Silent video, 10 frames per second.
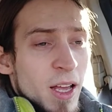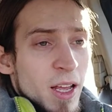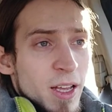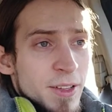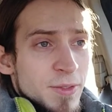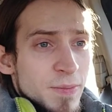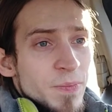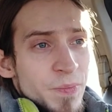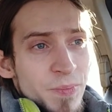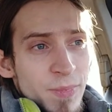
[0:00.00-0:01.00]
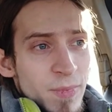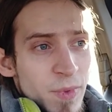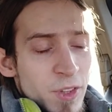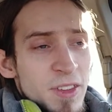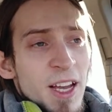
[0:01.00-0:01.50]
and
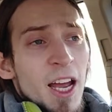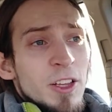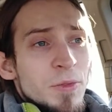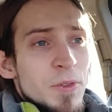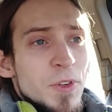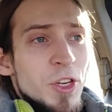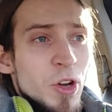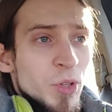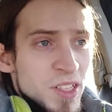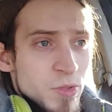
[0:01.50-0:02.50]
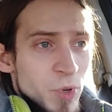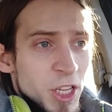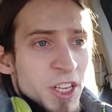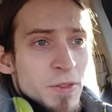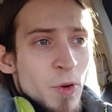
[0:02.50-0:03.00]
the title of the video doesn't really
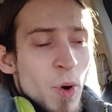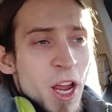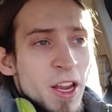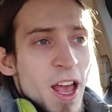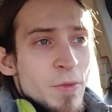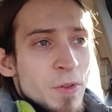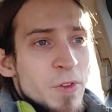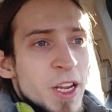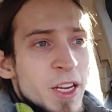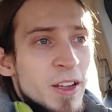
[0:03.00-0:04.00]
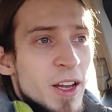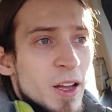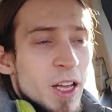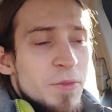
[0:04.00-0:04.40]
give away everything,